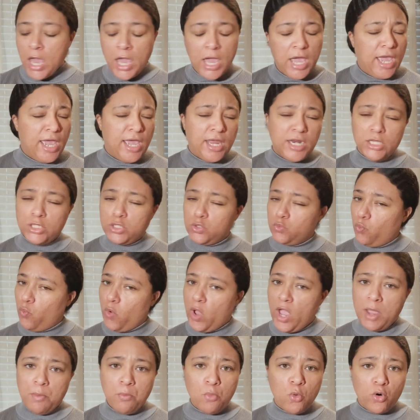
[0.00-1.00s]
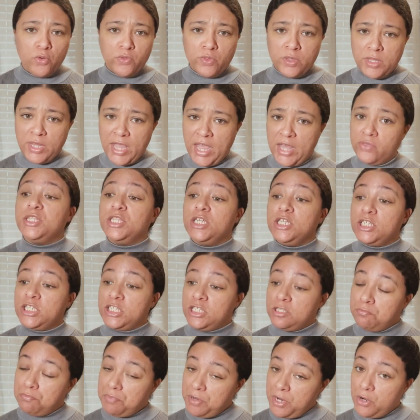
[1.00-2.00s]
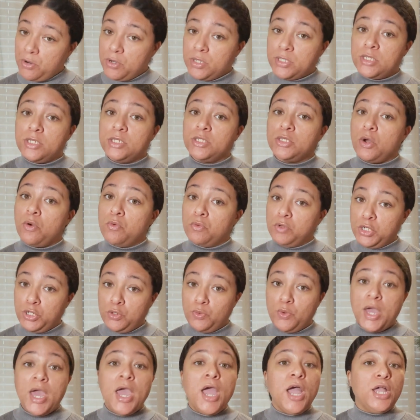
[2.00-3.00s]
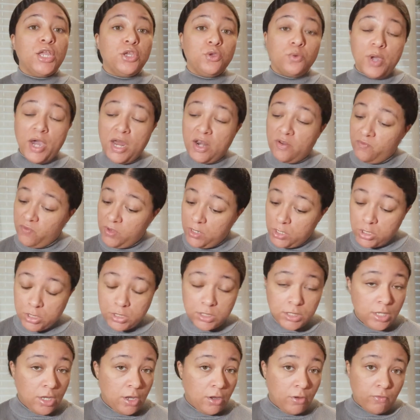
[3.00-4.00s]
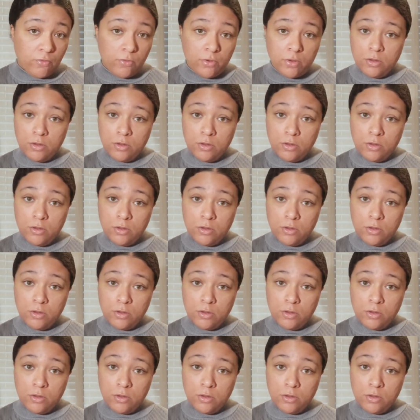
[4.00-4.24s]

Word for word: It is way more than that. These spirits is on you and you got to fix yourself.